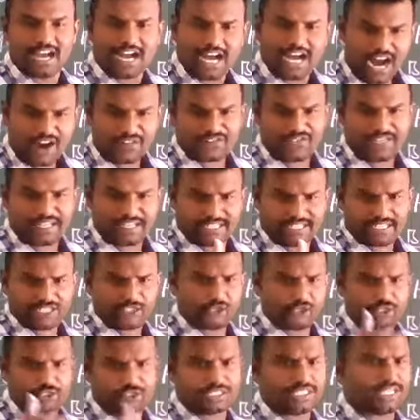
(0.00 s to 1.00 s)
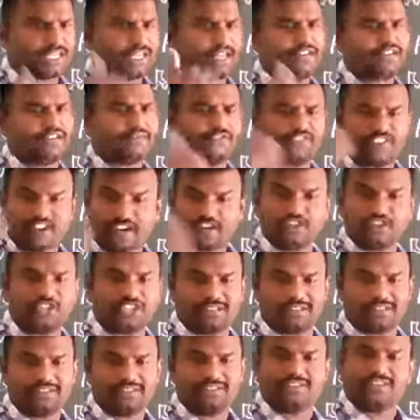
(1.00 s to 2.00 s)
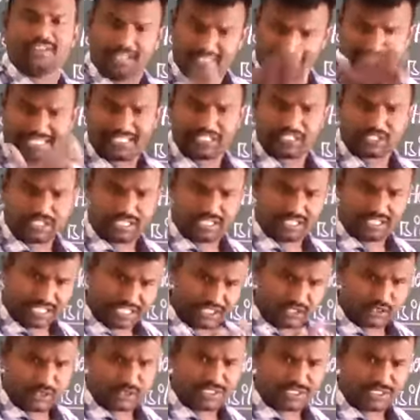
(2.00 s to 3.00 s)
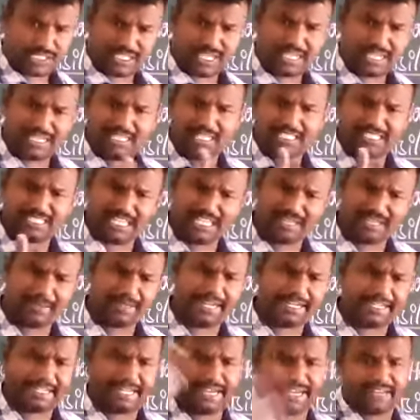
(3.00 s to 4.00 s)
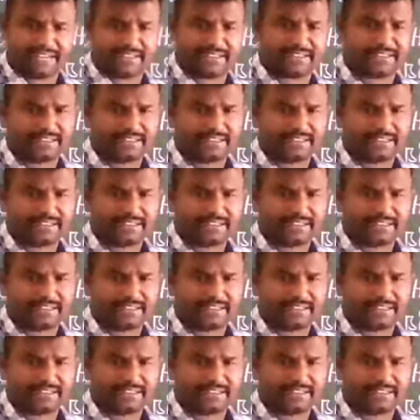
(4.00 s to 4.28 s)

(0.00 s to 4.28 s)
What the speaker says: After testosterone function, testosterone is eliminated